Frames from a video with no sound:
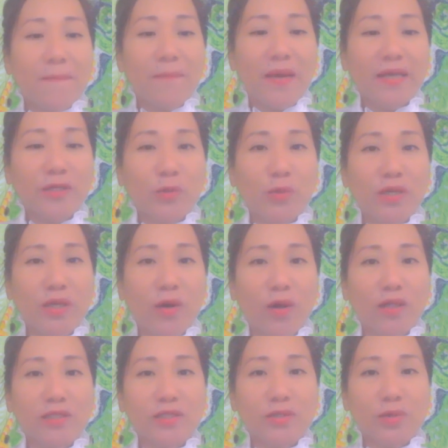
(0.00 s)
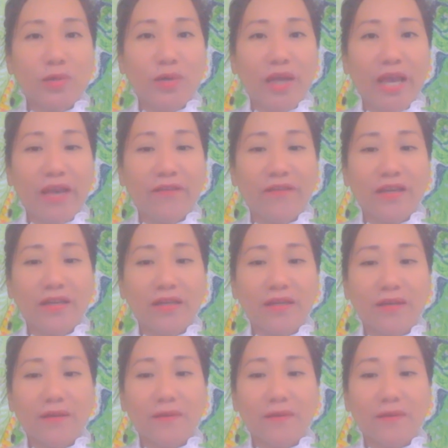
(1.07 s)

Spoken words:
but we also have it